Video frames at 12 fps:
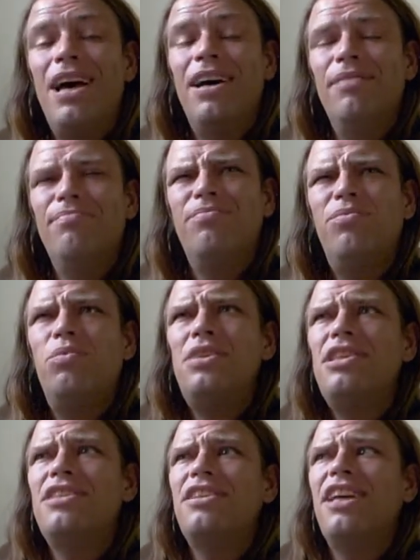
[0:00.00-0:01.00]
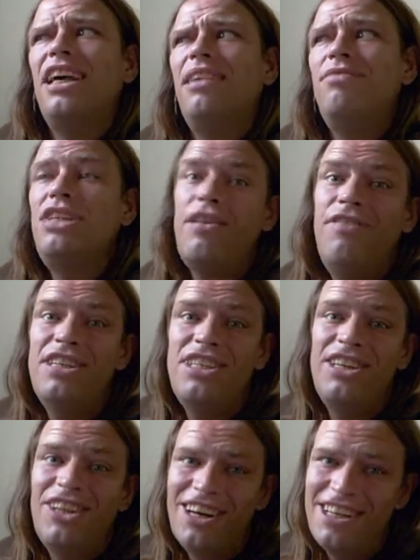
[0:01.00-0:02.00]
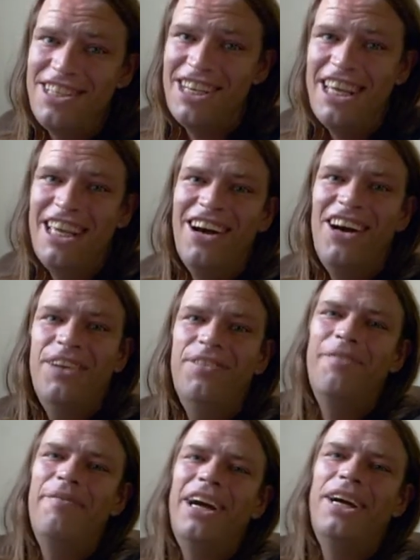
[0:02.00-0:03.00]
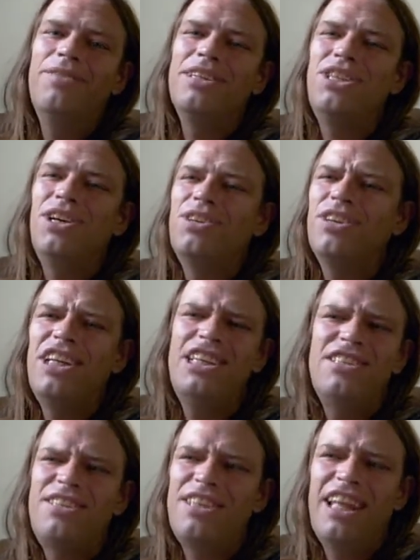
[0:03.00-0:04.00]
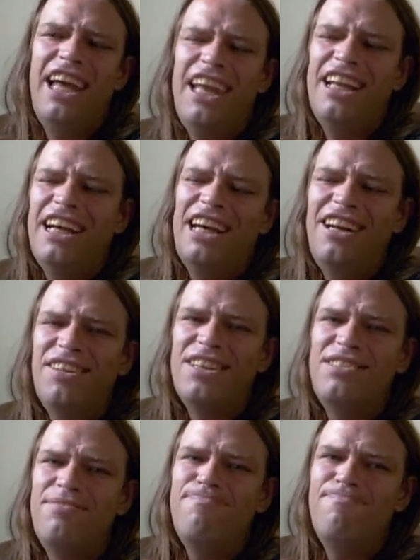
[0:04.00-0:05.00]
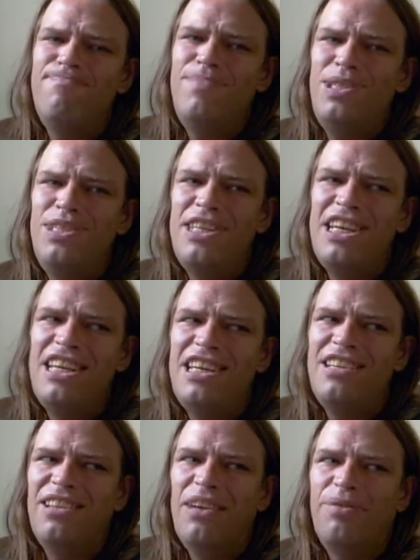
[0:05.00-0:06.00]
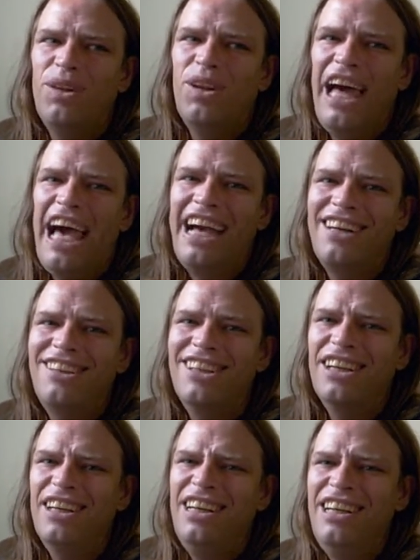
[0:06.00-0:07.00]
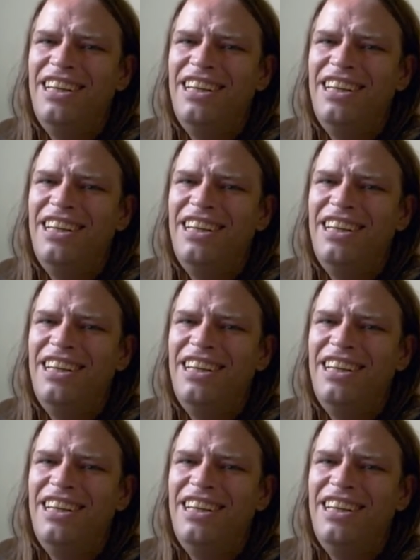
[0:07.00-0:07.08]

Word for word: um, what's his name? Jefferson Darcy off of Married with Children. He's like kind of this C level actor